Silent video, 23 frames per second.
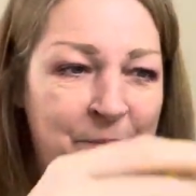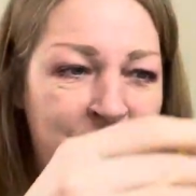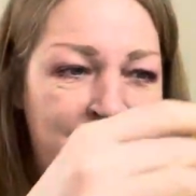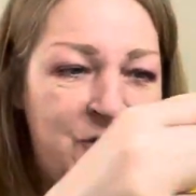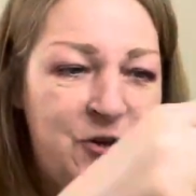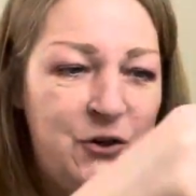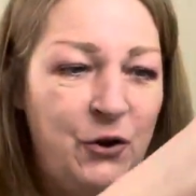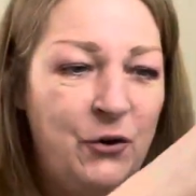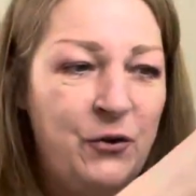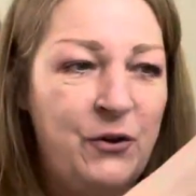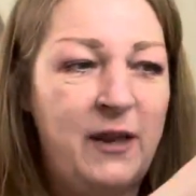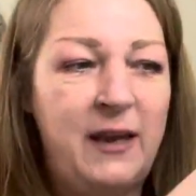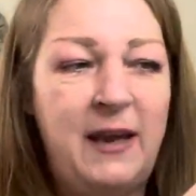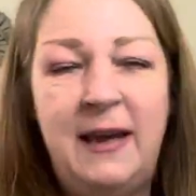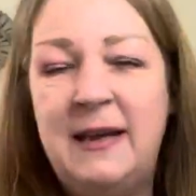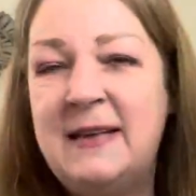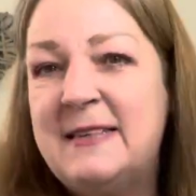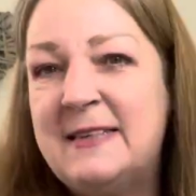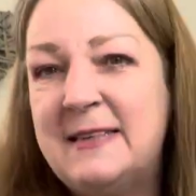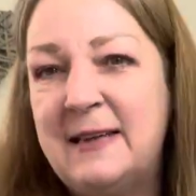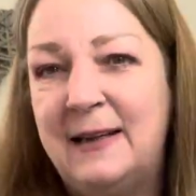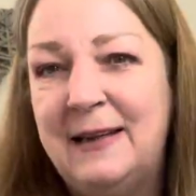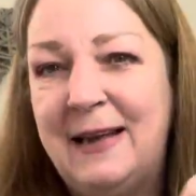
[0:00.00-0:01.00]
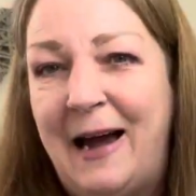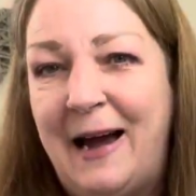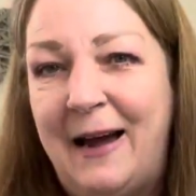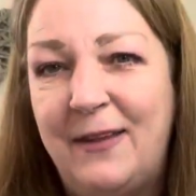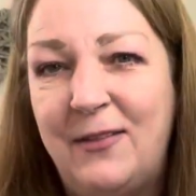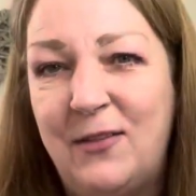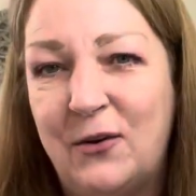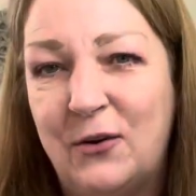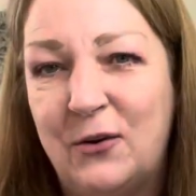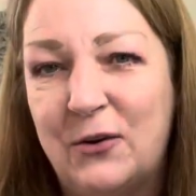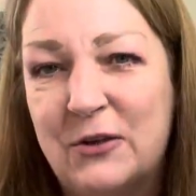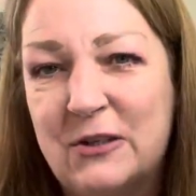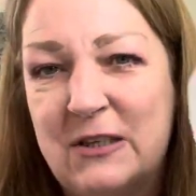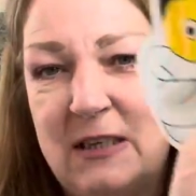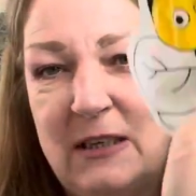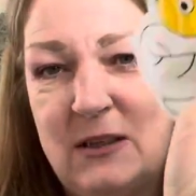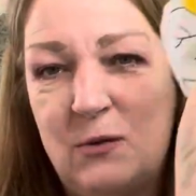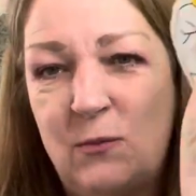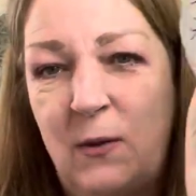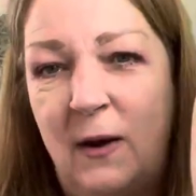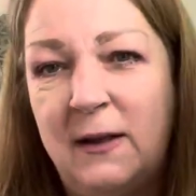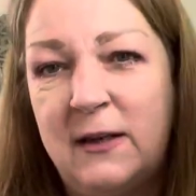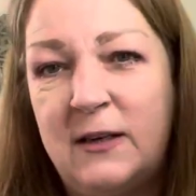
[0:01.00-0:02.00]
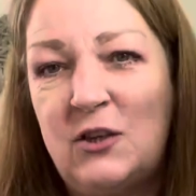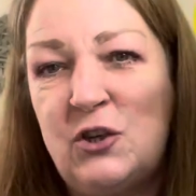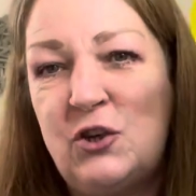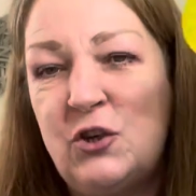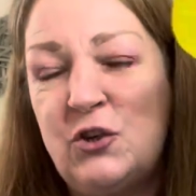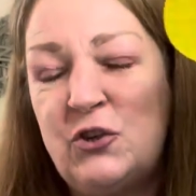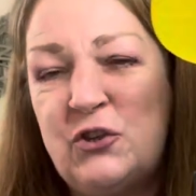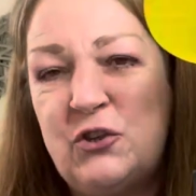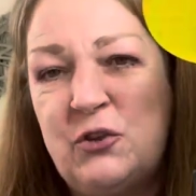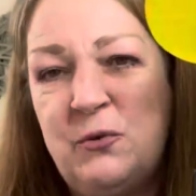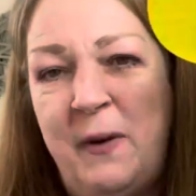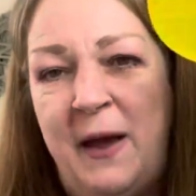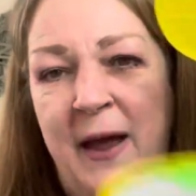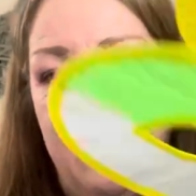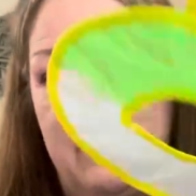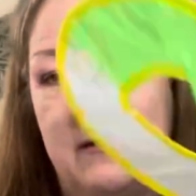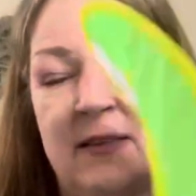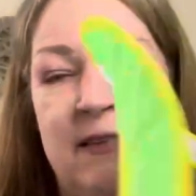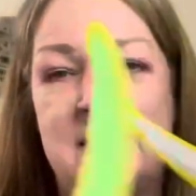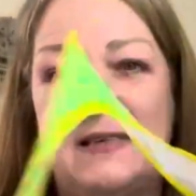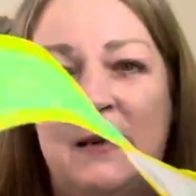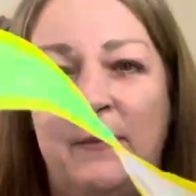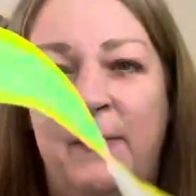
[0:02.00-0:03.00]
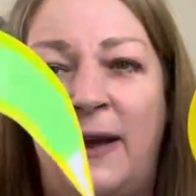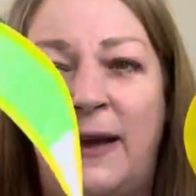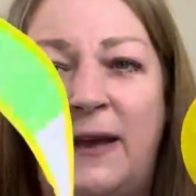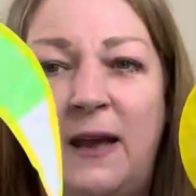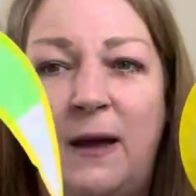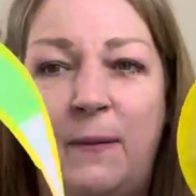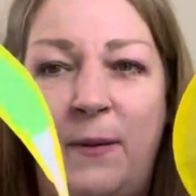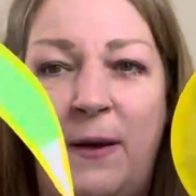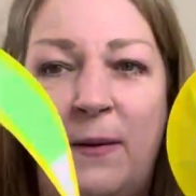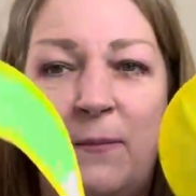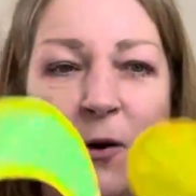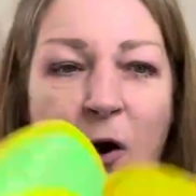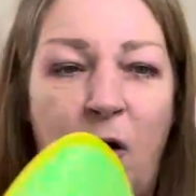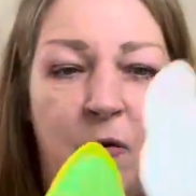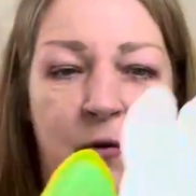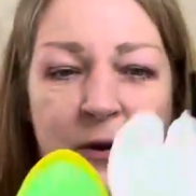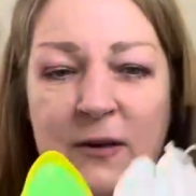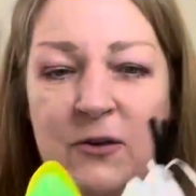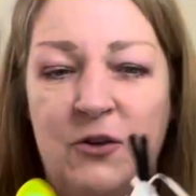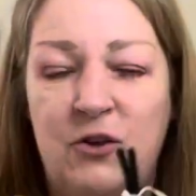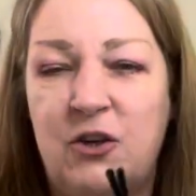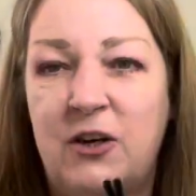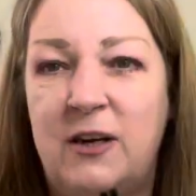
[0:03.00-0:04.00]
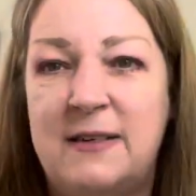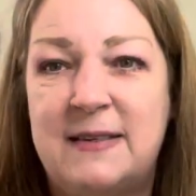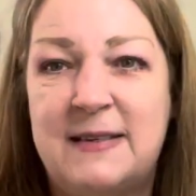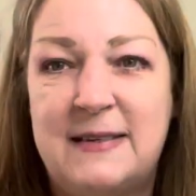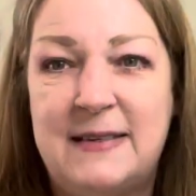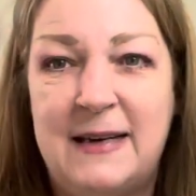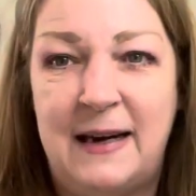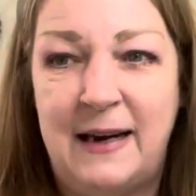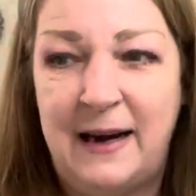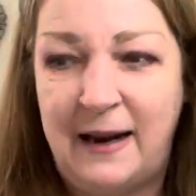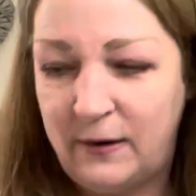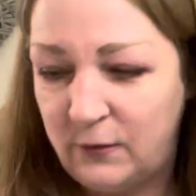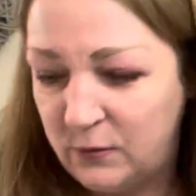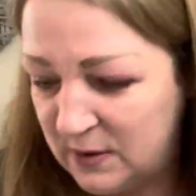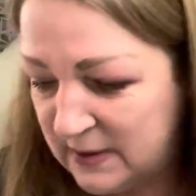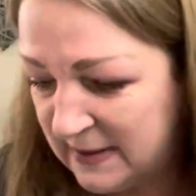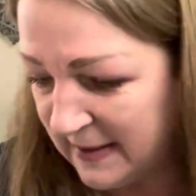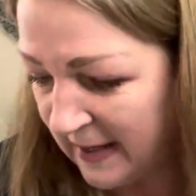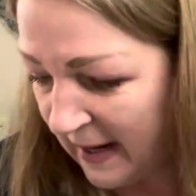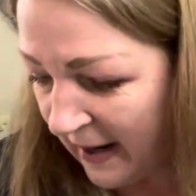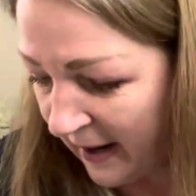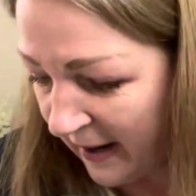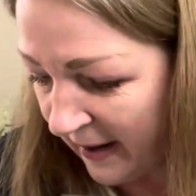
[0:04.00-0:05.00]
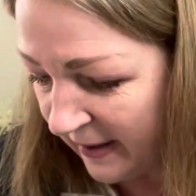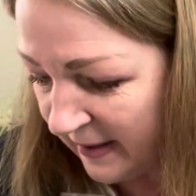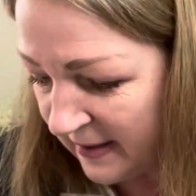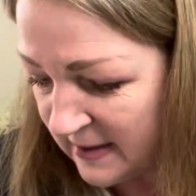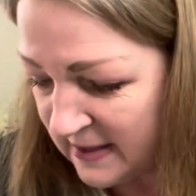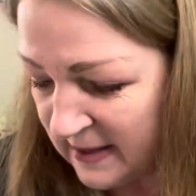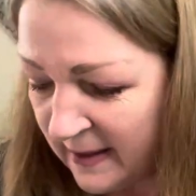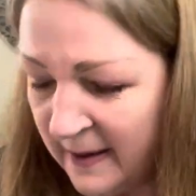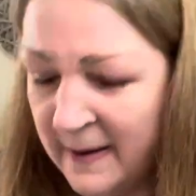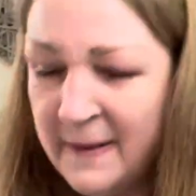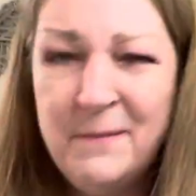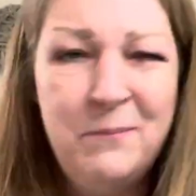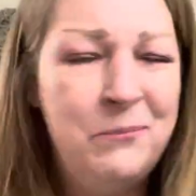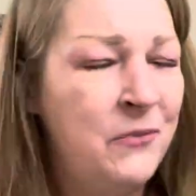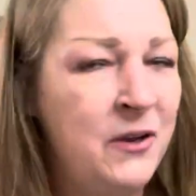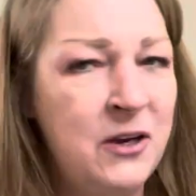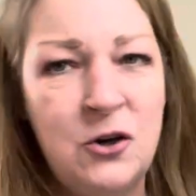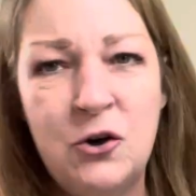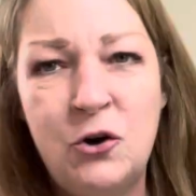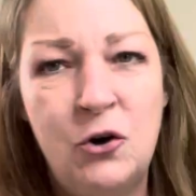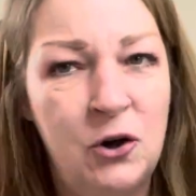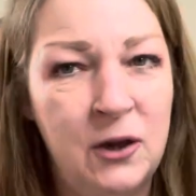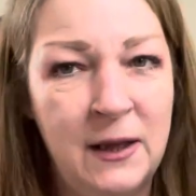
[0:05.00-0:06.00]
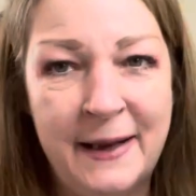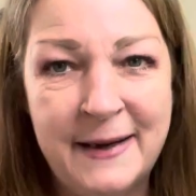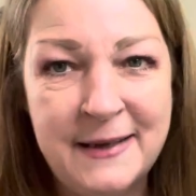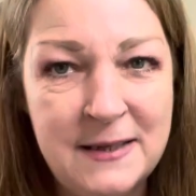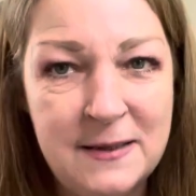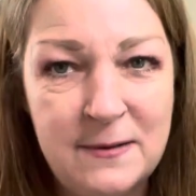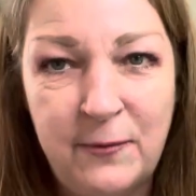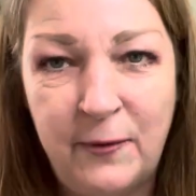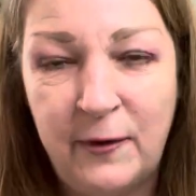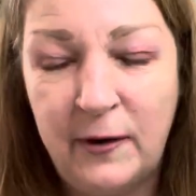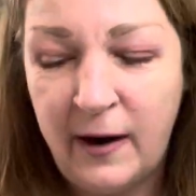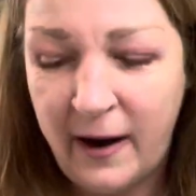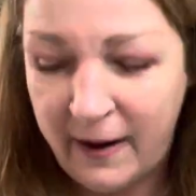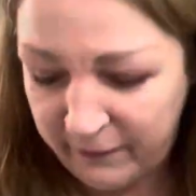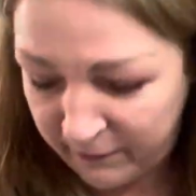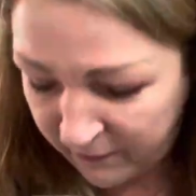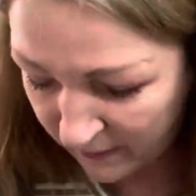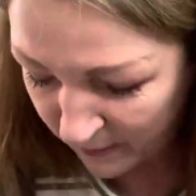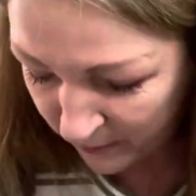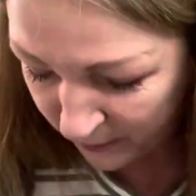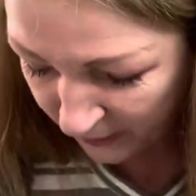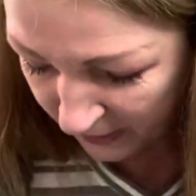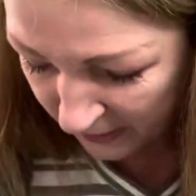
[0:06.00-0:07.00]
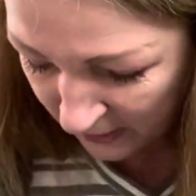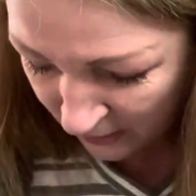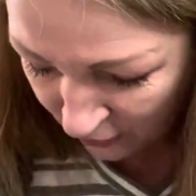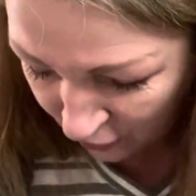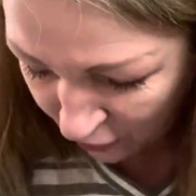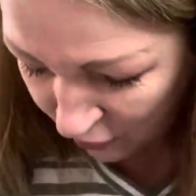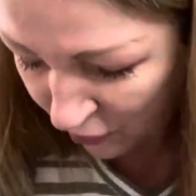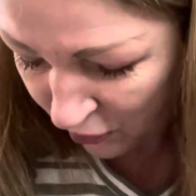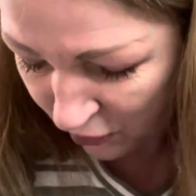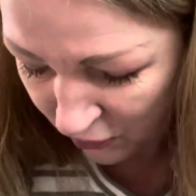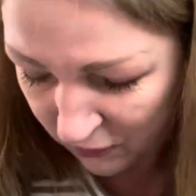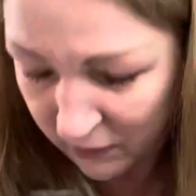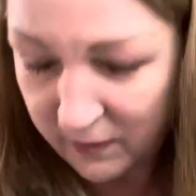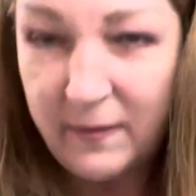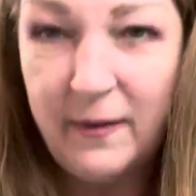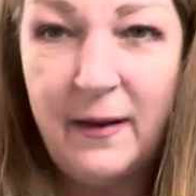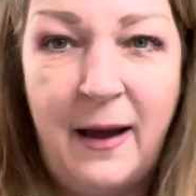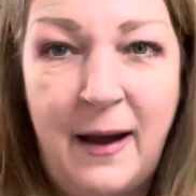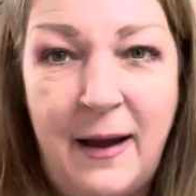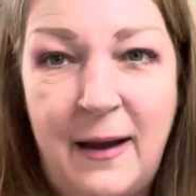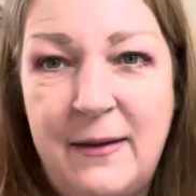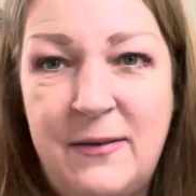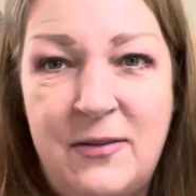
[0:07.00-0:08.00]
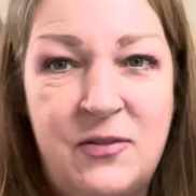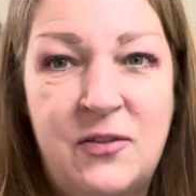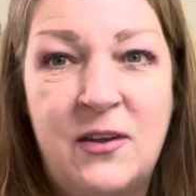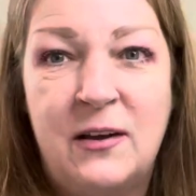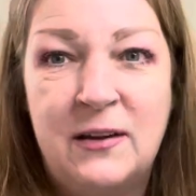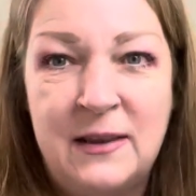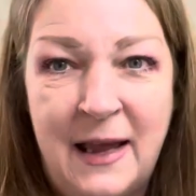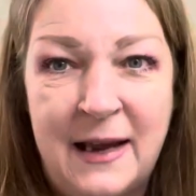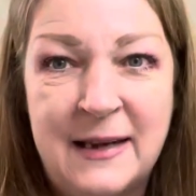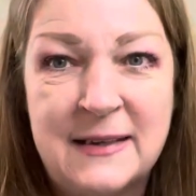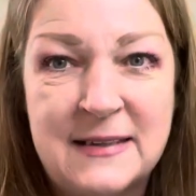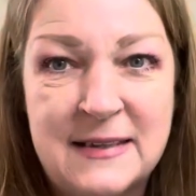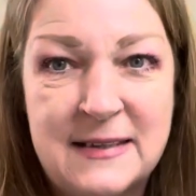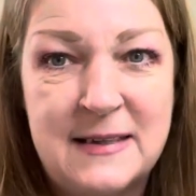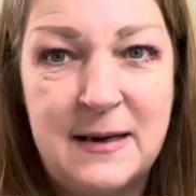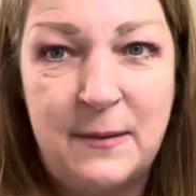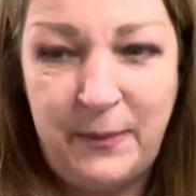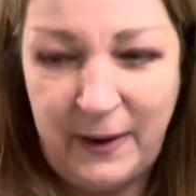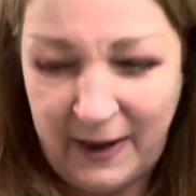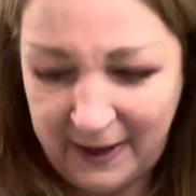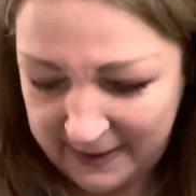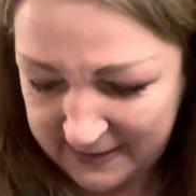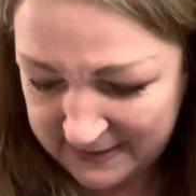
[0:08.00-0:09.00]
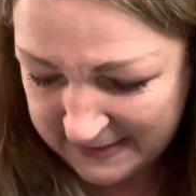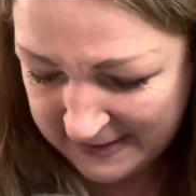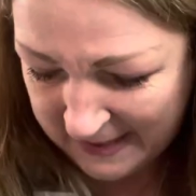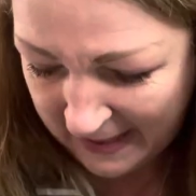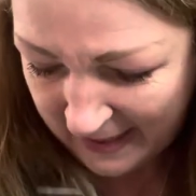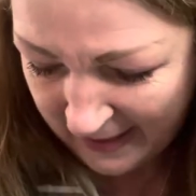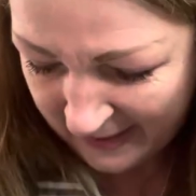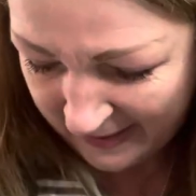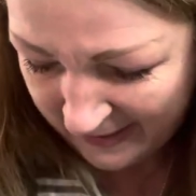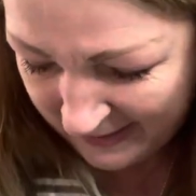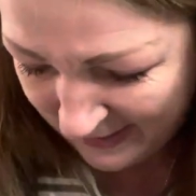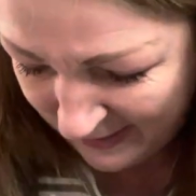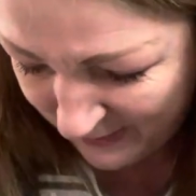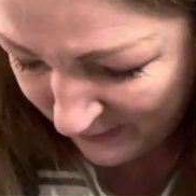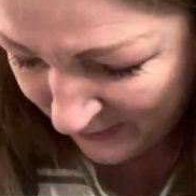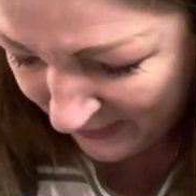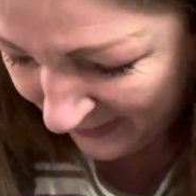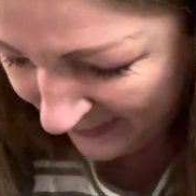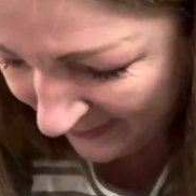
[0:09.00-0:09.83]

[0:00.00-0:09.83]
So the kids will like those as well. It's just something else to make it a bit more interesting outside. They don't last forever, but you know, they'll last a bit of time.